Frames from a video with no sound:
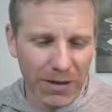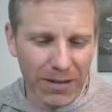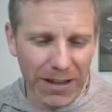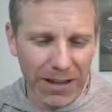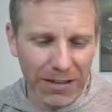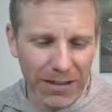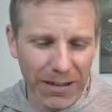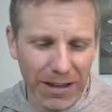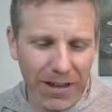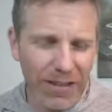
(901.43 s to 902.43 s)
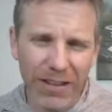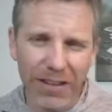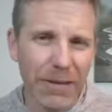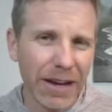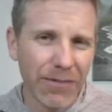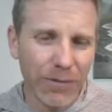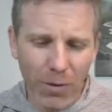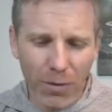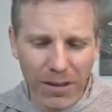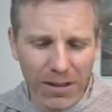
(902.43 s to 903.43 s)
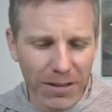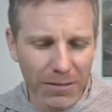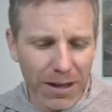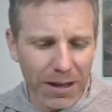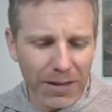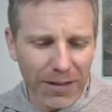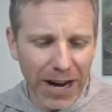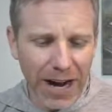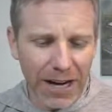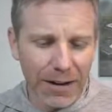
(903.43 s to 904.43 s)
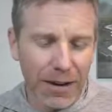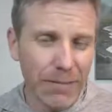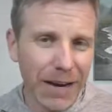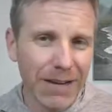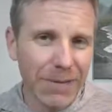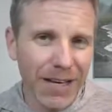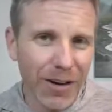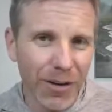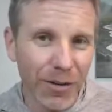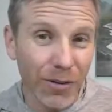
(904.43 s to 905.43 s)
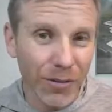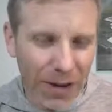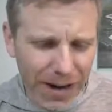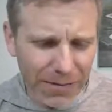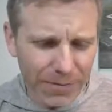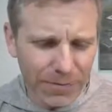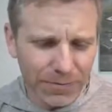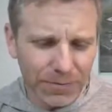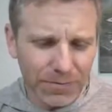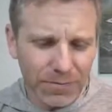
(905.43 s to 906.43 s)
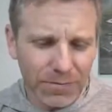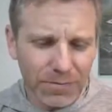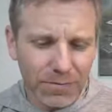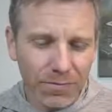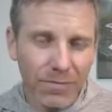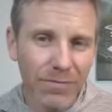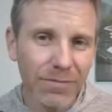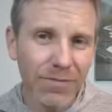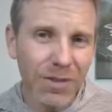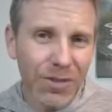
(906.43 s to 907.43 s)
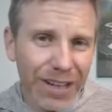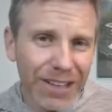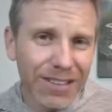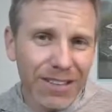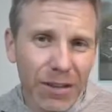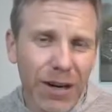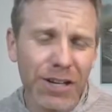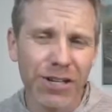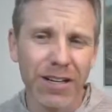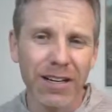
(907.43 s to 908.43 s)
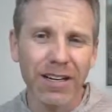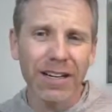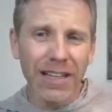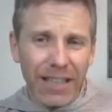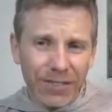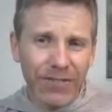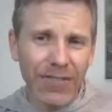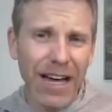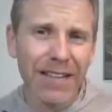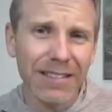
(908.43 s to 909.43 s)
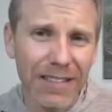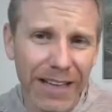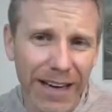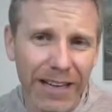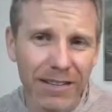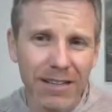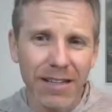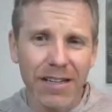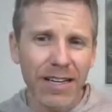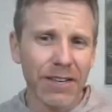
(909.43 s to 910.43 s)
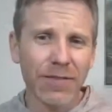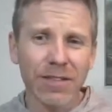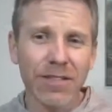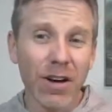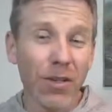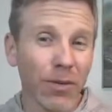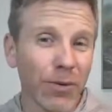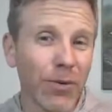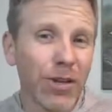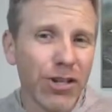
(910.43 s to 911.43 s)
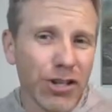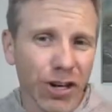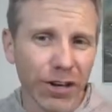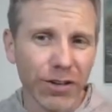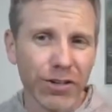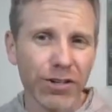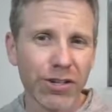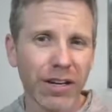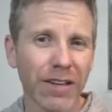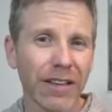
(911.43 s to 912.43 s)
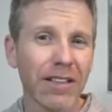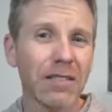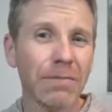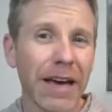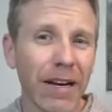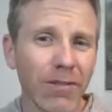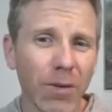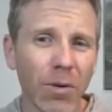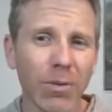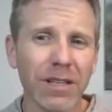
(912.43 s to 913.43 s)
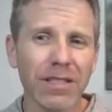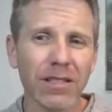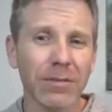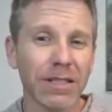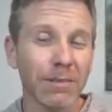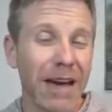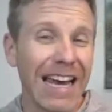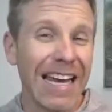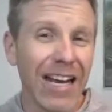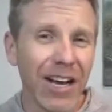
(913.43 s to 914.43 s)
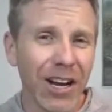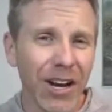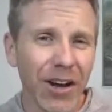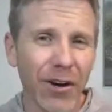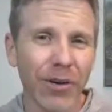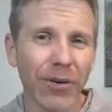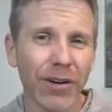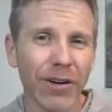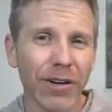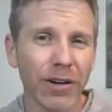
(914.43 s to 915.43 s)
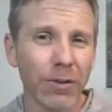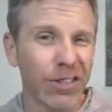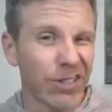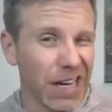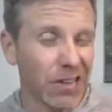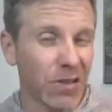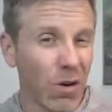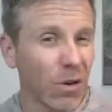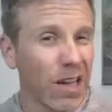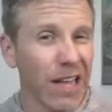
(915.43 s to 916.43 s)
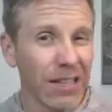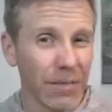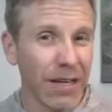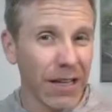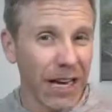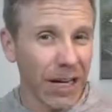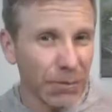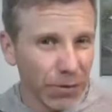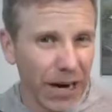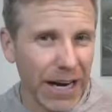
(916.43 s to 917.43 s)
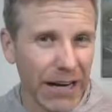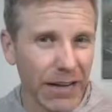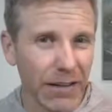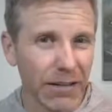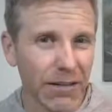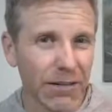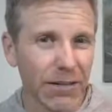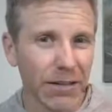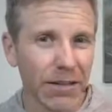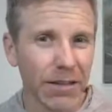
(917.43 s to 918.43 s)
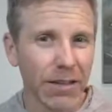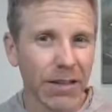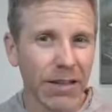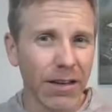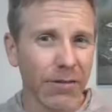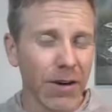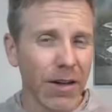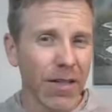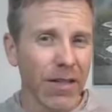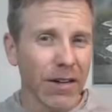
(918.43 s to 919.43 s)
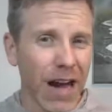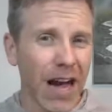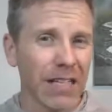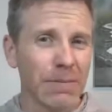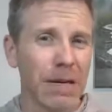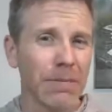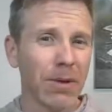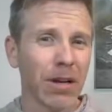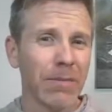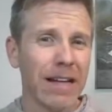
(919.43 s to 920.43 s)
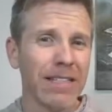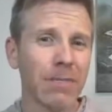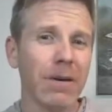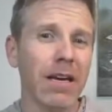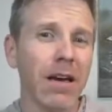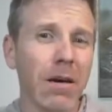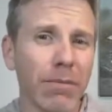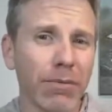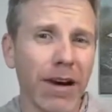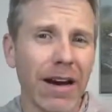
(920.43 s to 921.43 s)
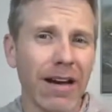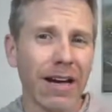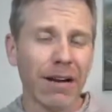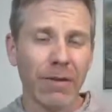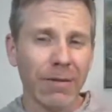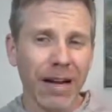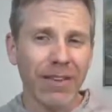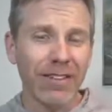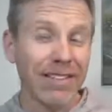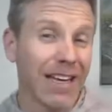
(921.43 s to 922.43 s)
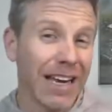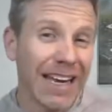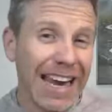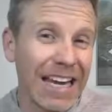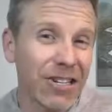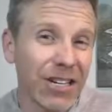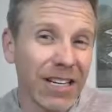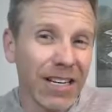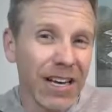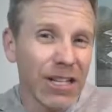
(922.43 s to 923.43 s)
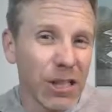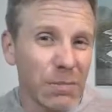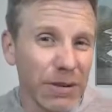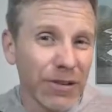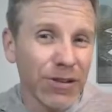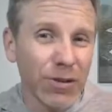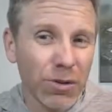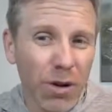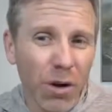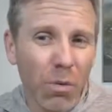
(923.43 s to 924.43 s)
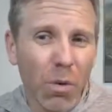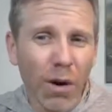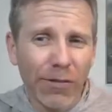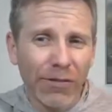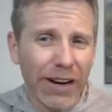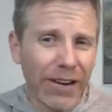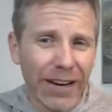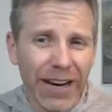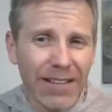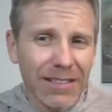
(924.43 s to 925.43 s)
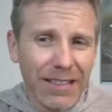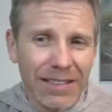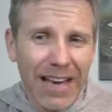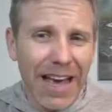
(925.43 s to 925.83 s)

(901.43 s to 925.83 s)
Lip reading: says, that the manifold wisdom of God may be known, right? So here's the question. If that's the case, if it's through the church that this manifold wisdom is made known, which sounds a whole lot to me like praying, if the God's people are meant to be praying, and we might even say engaging in spiritual warfare against these